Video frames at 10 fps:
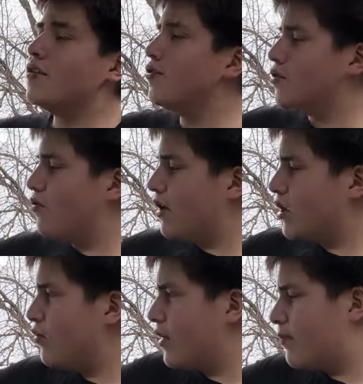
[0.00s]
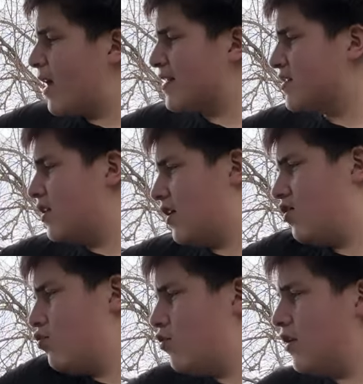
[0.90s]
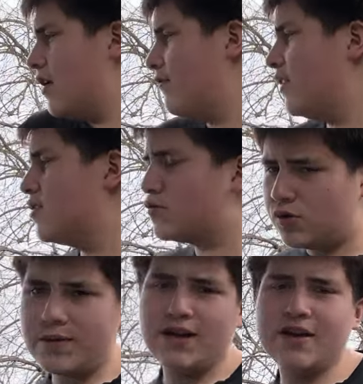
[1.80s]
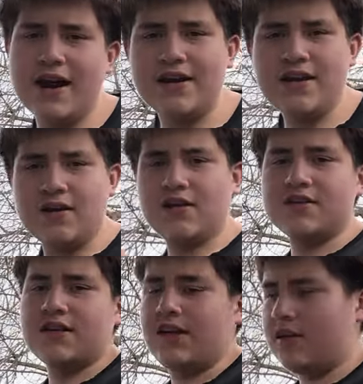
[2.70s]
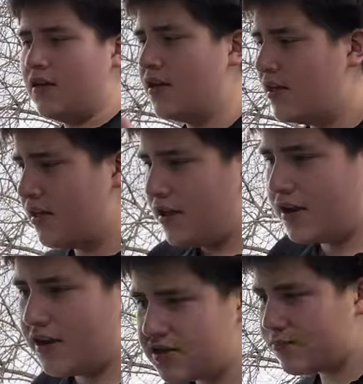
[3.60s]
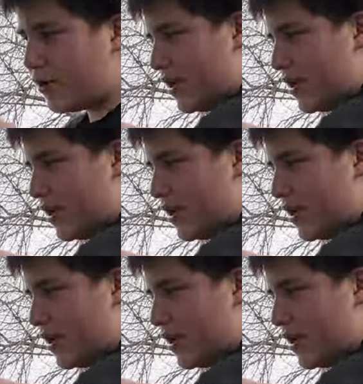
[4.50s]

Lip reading: know, you want to practice on like a new one. I feel like this one would be a good idea, because like it is pretty